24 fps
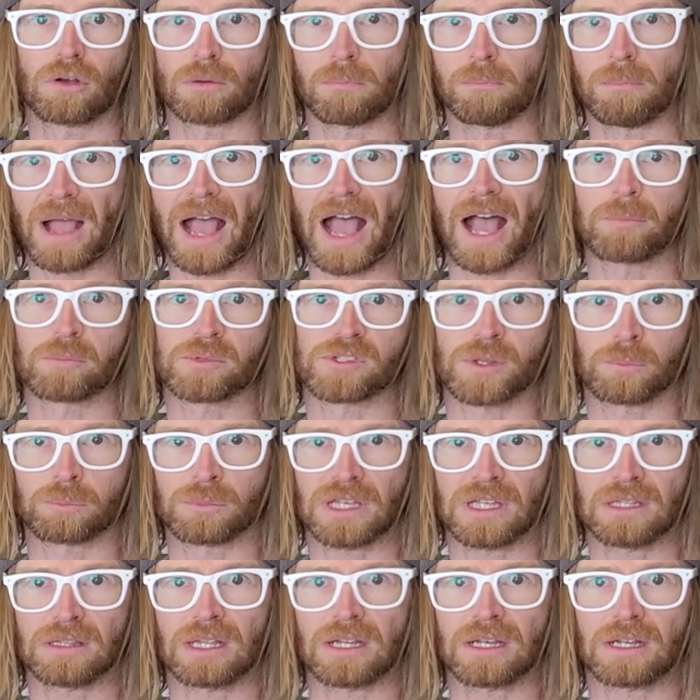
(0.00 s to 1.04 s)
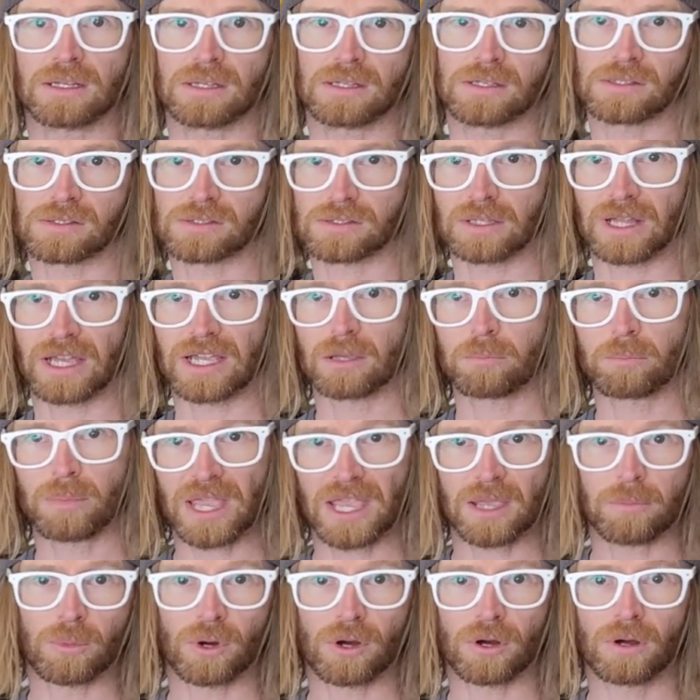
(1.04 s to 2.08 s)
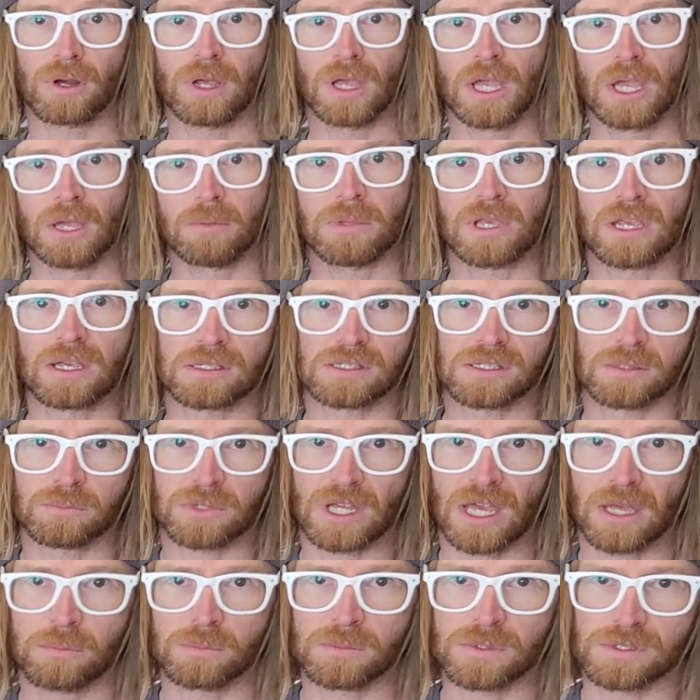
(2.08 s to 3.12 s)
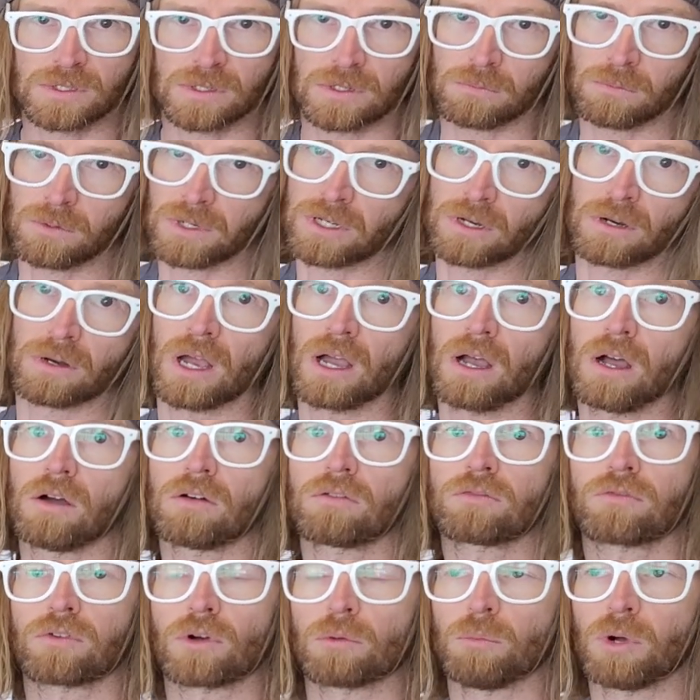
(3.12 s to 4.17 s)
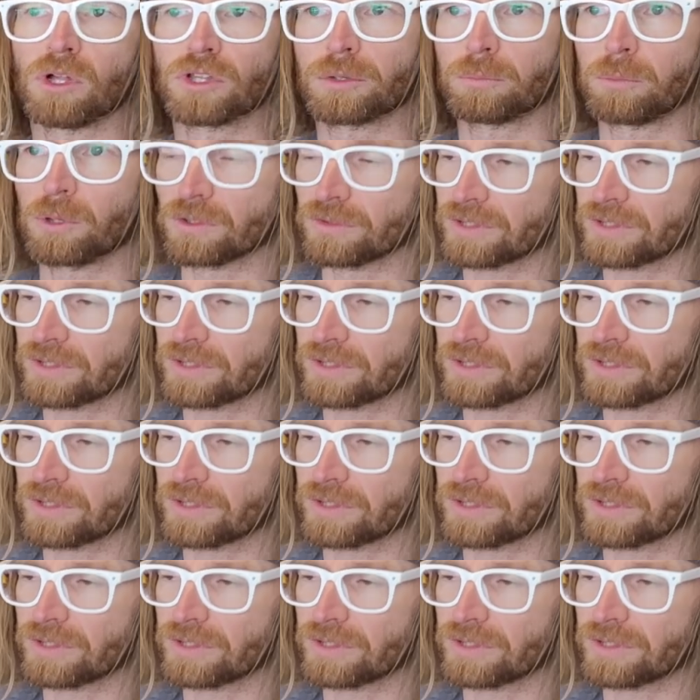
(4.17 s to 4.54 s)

or map, something that is like paper, because sometimes when you're out for multiple